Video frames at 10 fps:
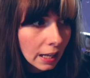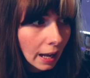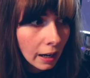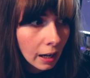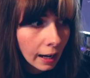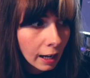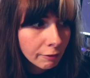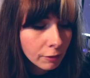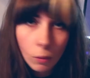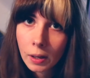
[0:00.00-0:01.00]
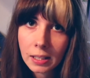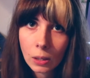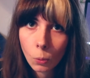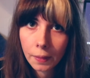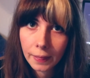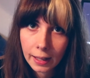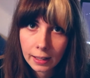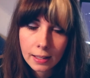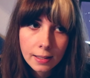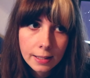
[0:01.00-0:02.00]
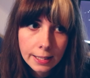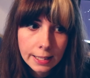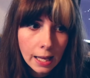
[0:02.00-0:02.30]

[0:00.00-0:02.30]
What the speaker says: and I have no idea what that is.